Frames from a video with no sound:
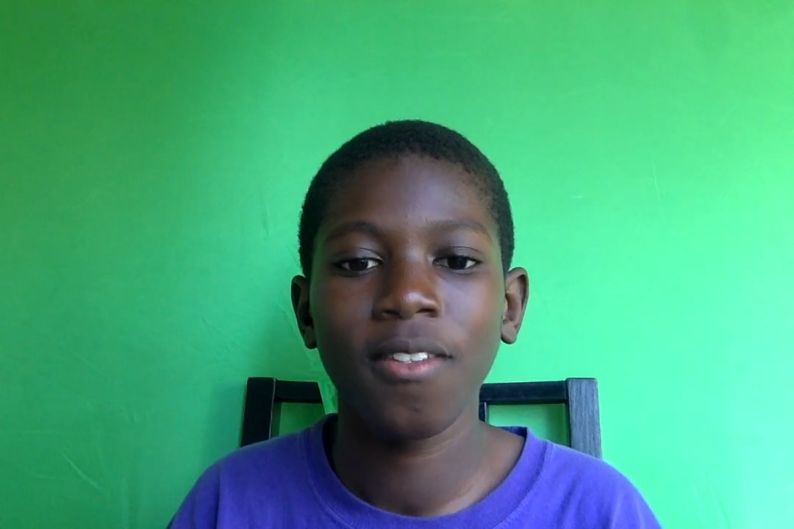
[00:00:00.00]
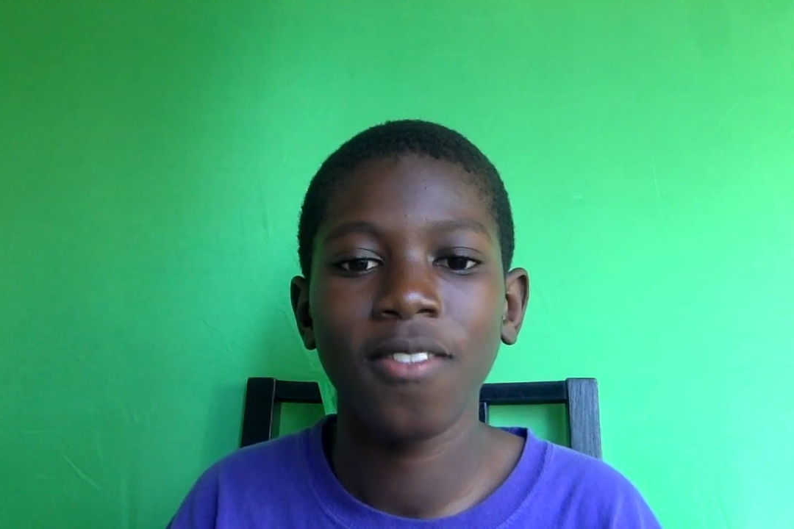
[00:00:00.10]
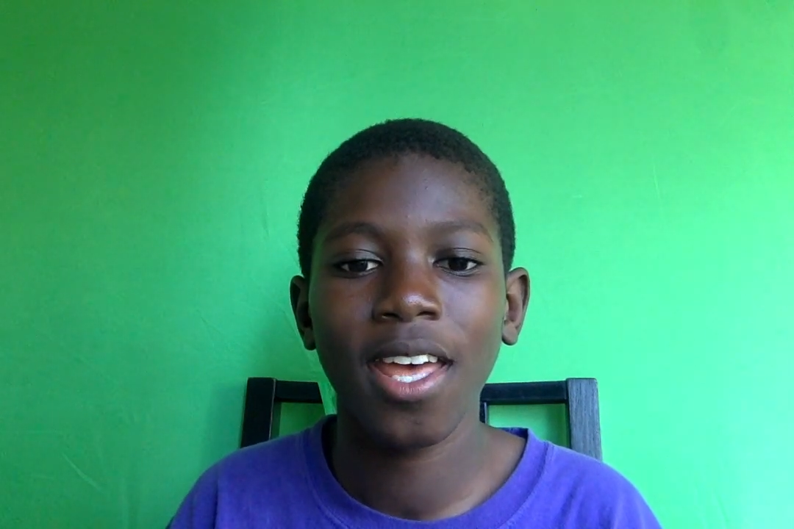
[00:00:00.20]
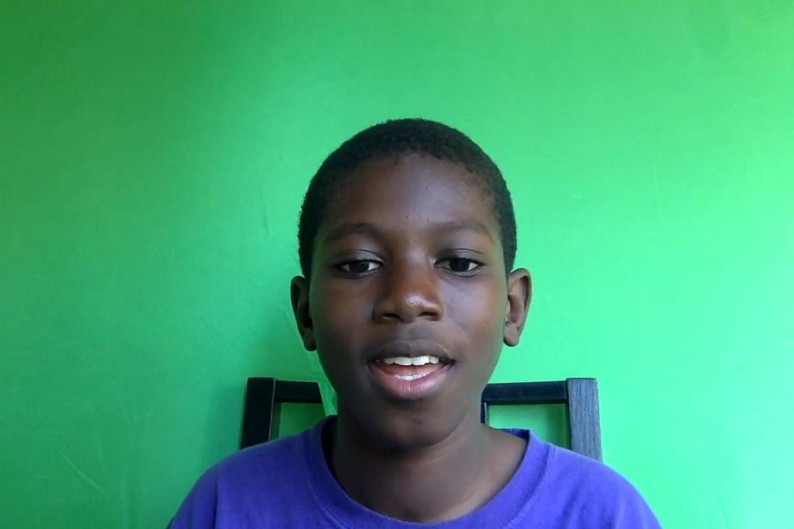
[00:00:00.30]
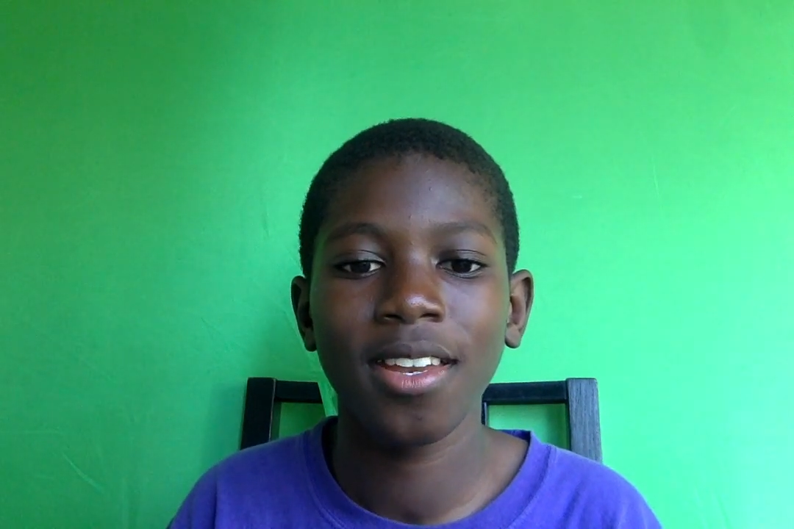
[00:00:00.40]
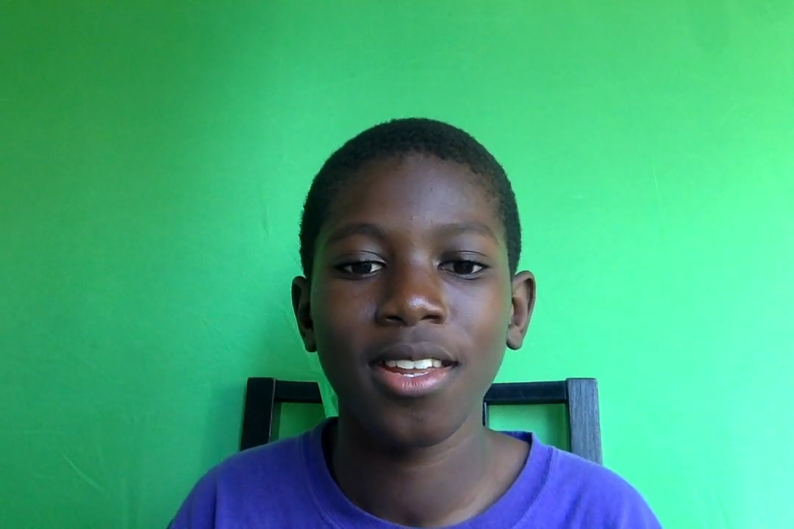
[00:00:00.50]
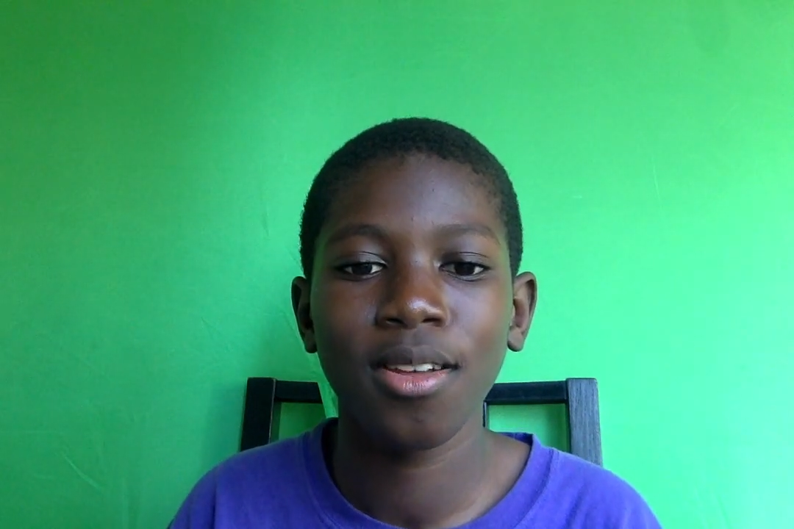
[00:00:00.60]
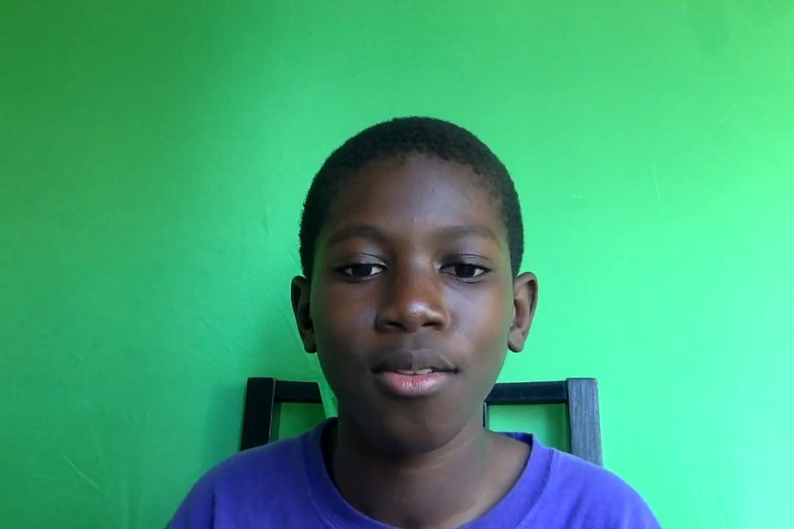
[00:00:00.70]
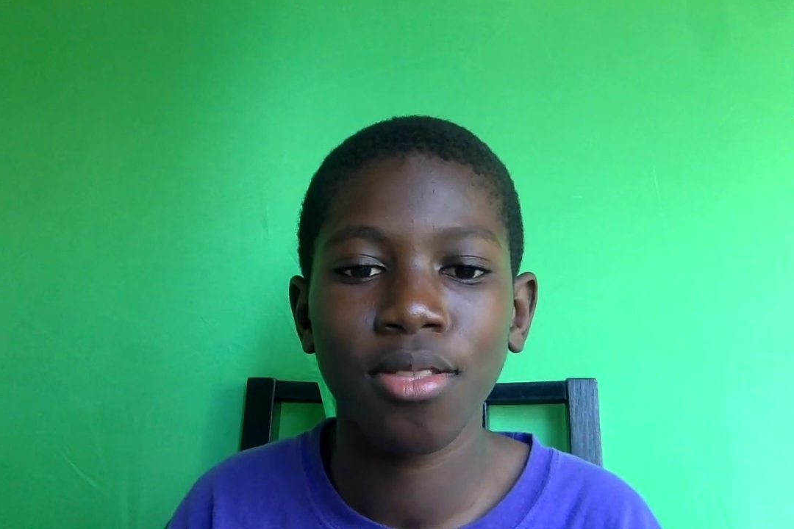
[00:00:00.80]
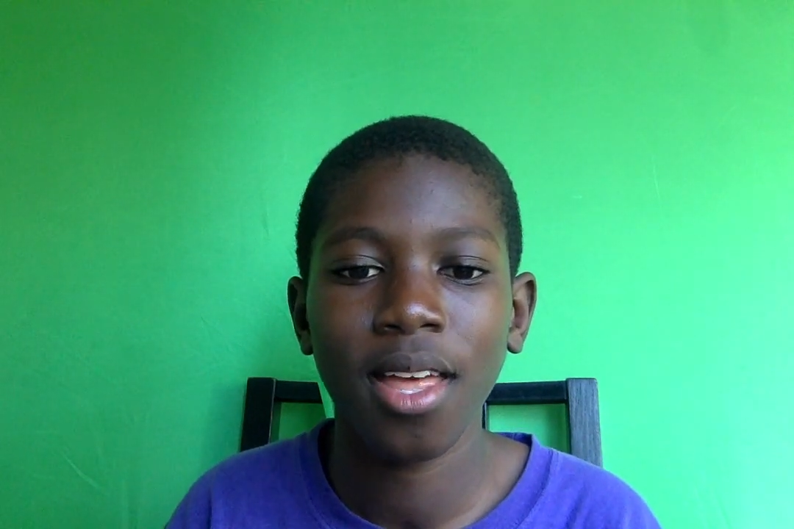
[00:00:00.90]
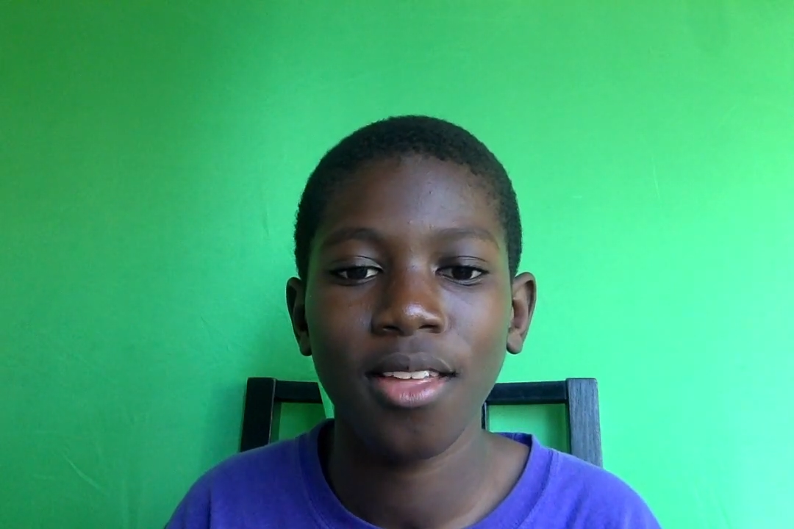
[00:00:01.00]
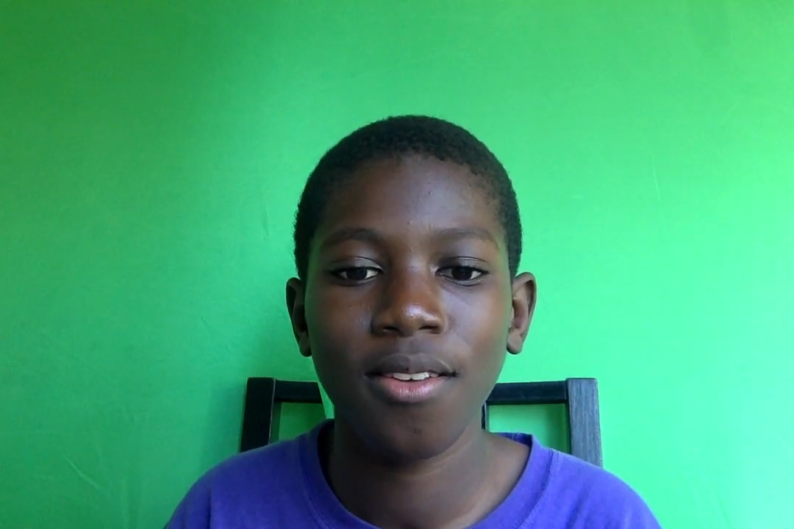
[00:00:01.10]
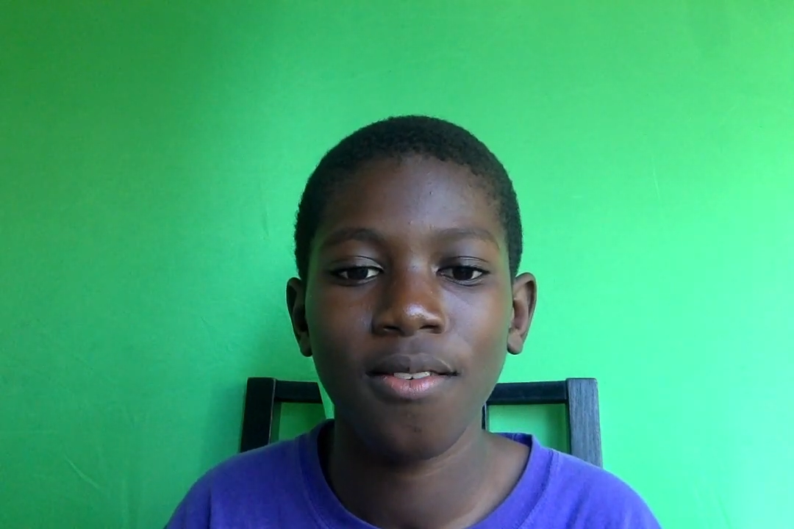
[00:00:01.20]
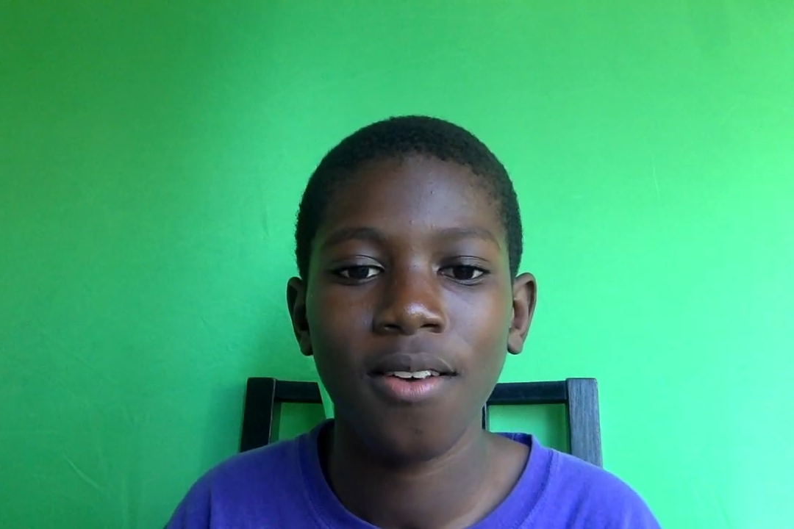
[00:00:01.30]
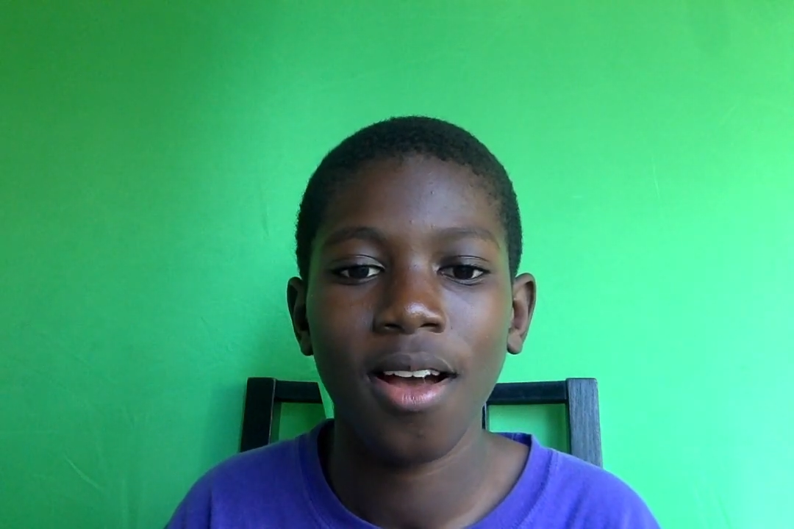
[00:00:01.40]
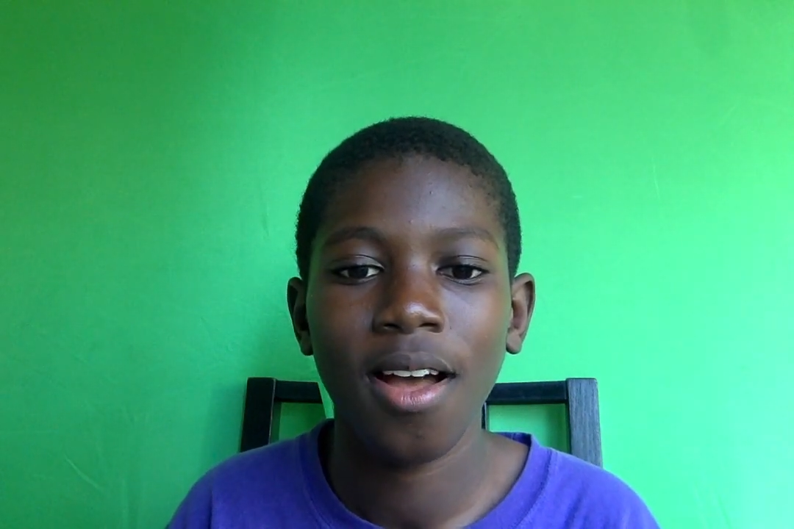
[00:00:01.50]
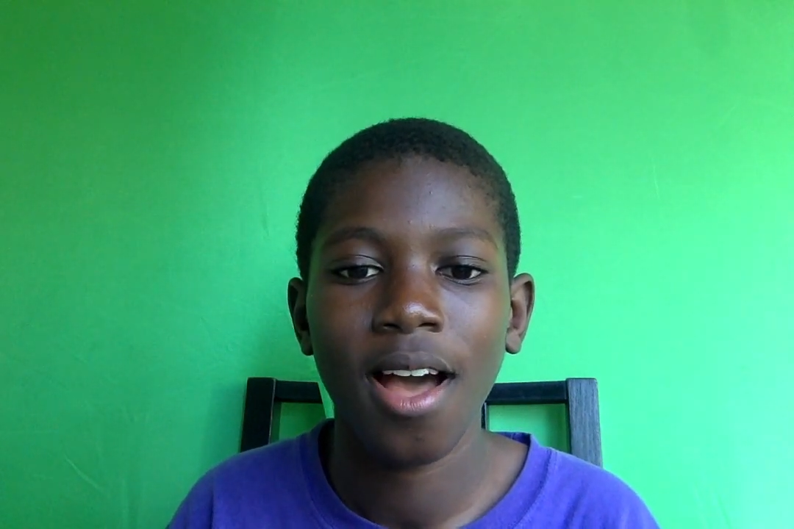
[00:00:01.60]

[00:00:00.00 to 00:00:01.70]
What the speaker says: then he'll set you